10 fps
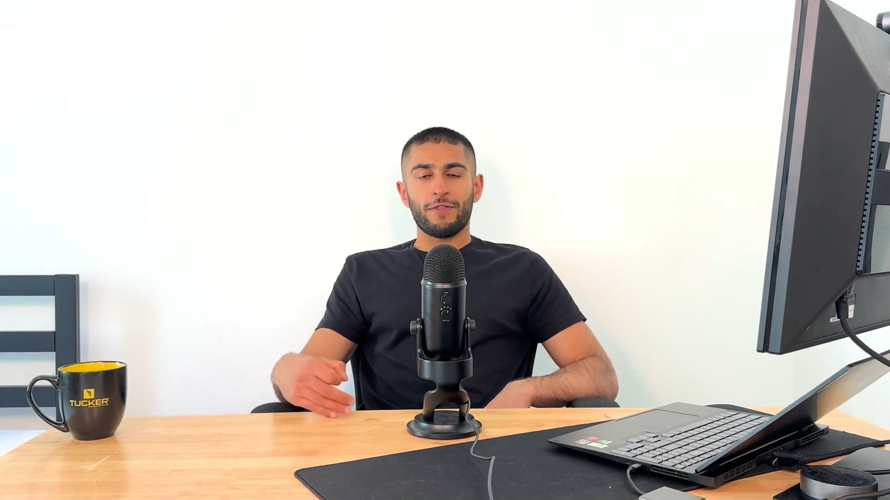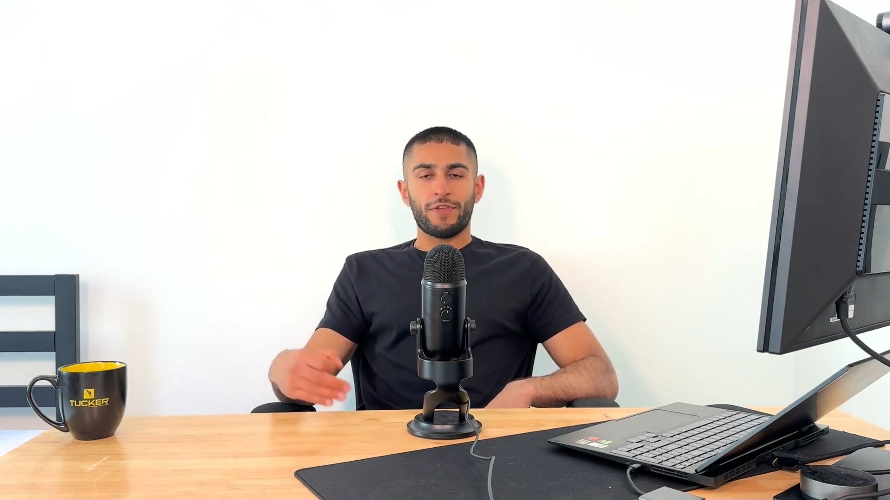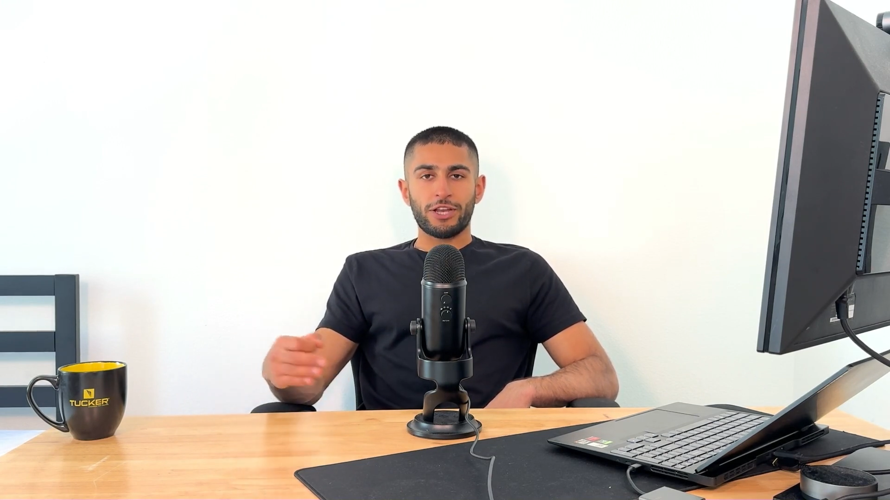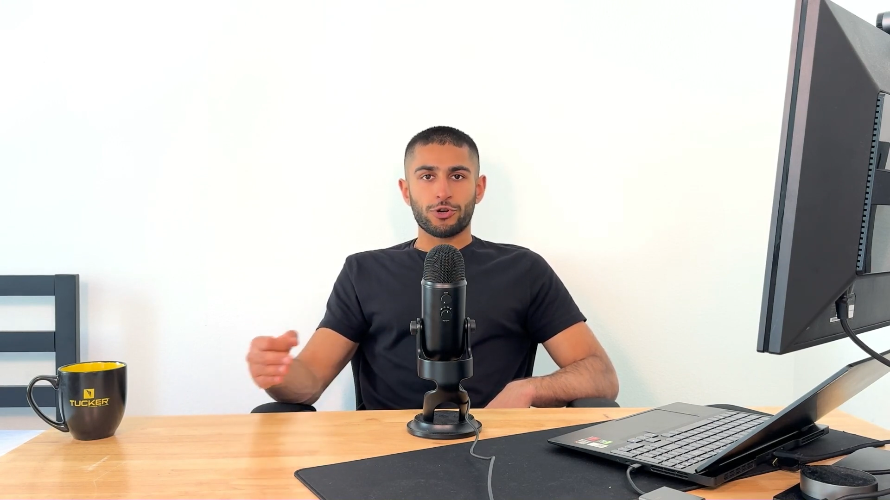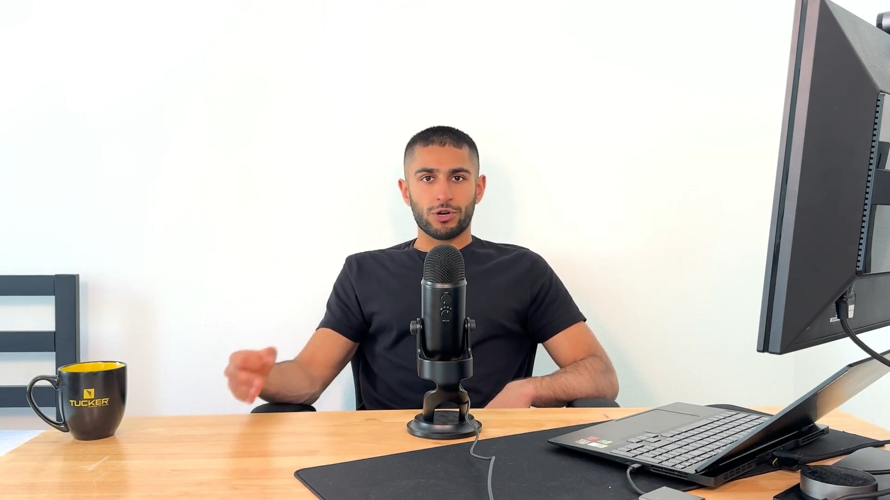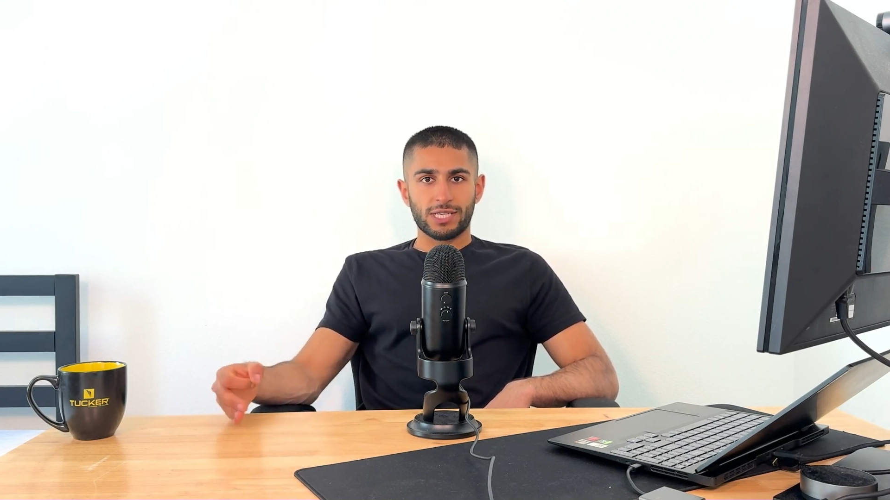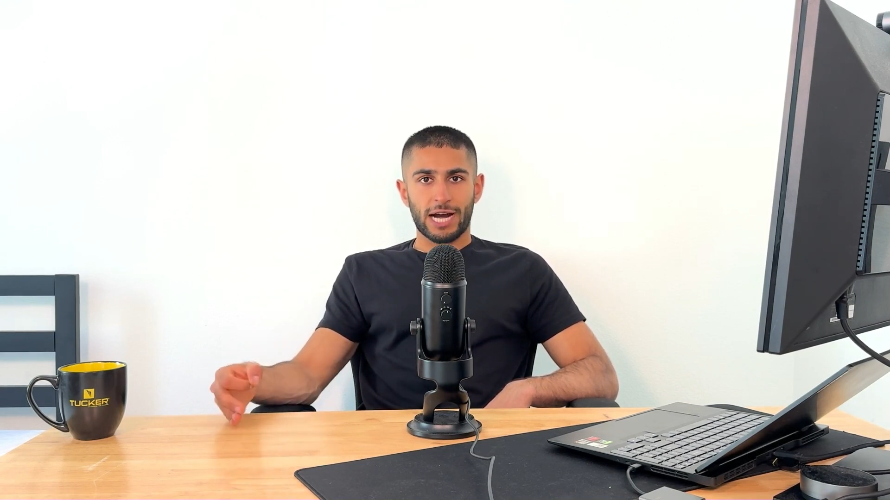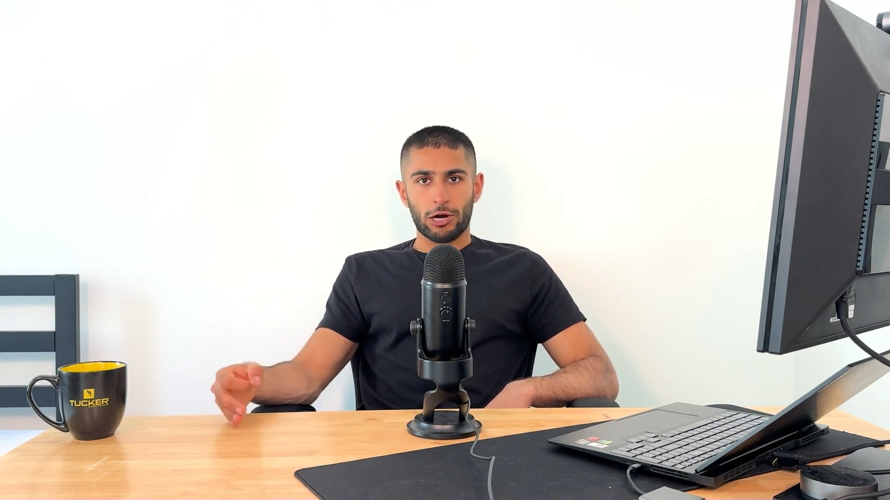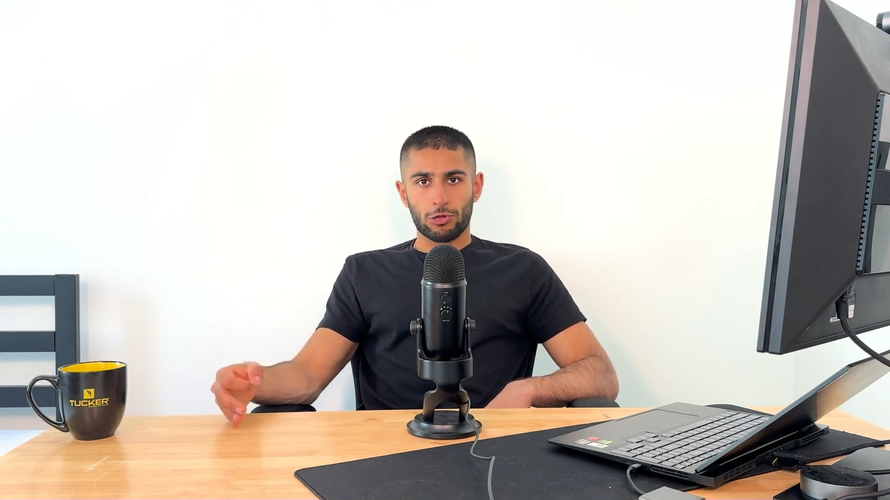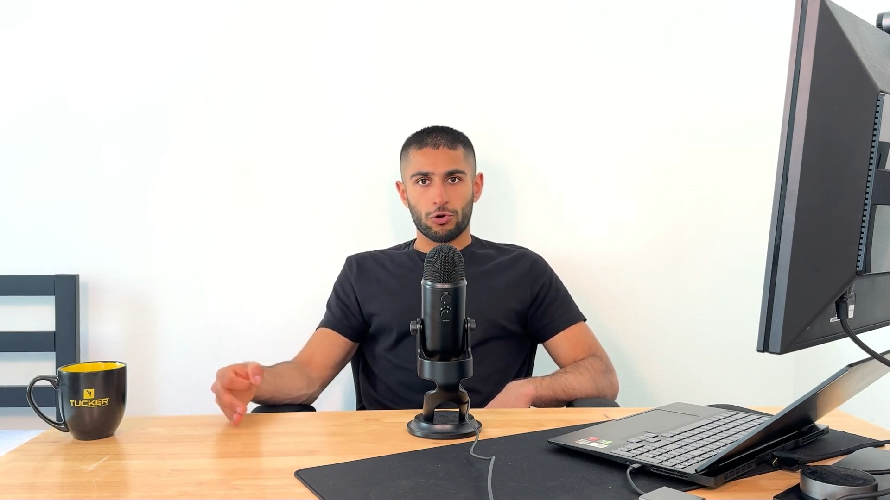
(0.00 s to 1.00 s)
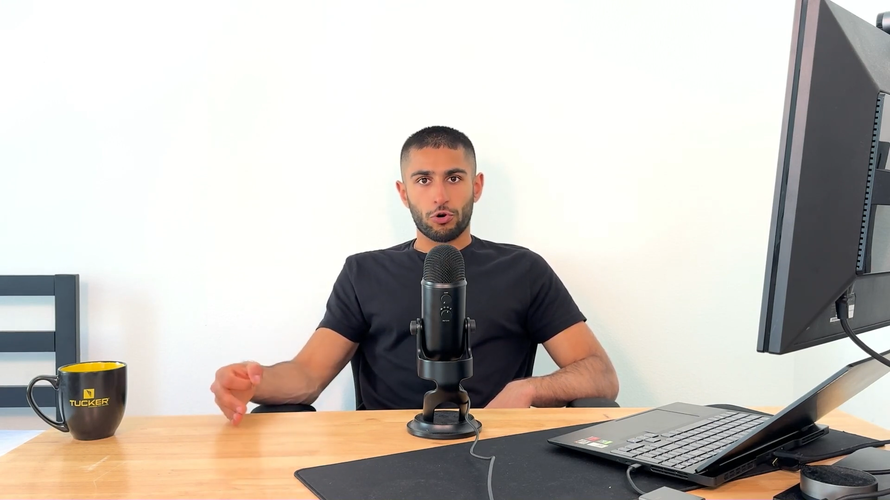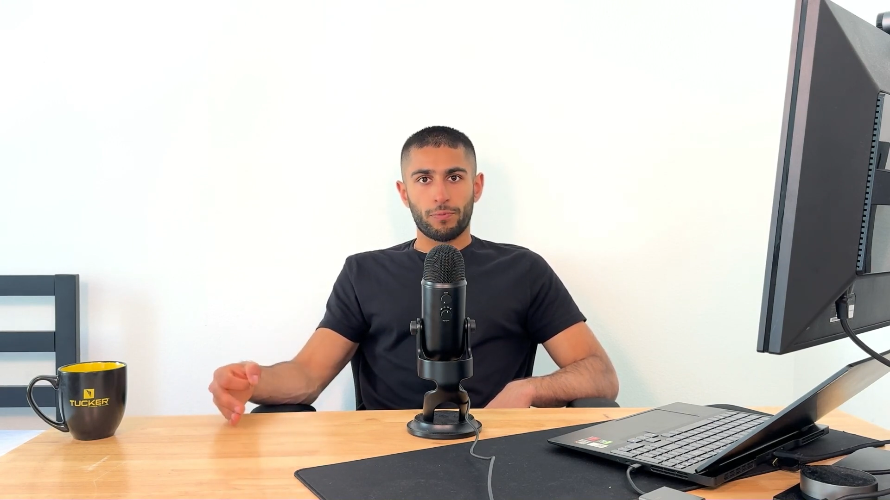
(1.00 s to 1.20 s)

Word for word: then your entire lower